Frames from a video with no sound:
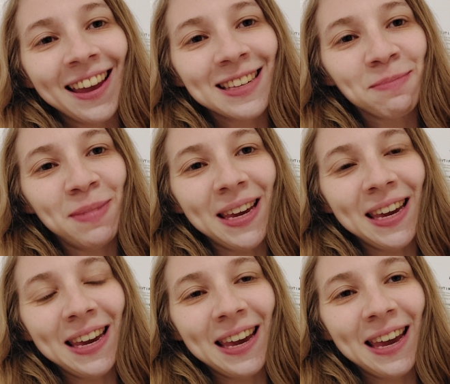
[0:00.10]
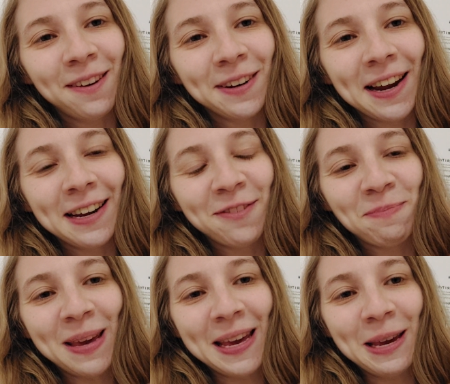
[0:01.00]
it's me, Ingrid
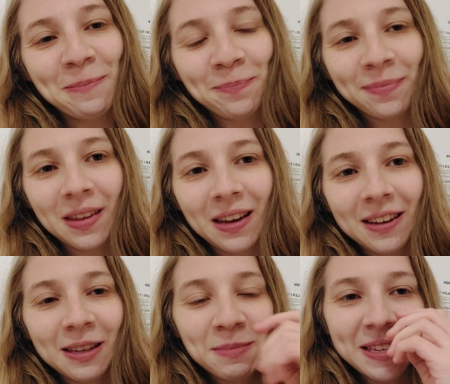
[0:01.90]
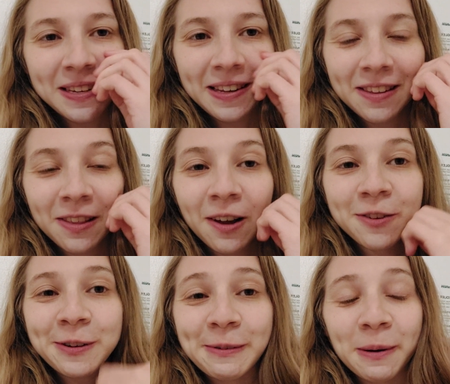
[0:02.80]
INFP, and I'm sitting in the
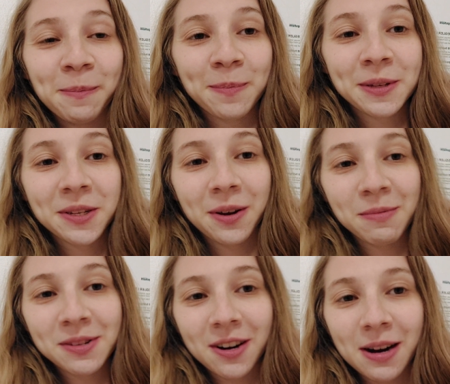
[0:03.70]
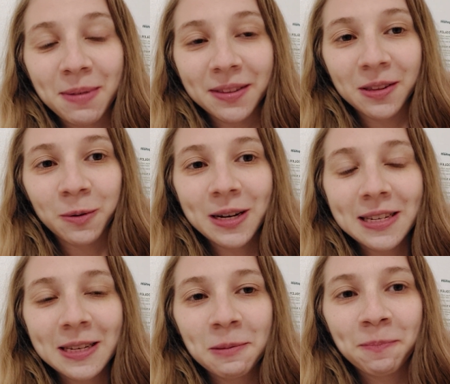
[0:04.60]
laundry room, so I'm sorry about the
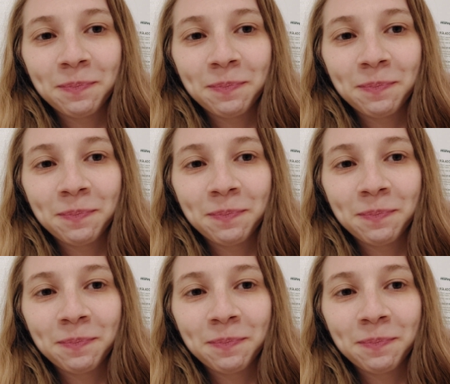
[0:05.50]
noise.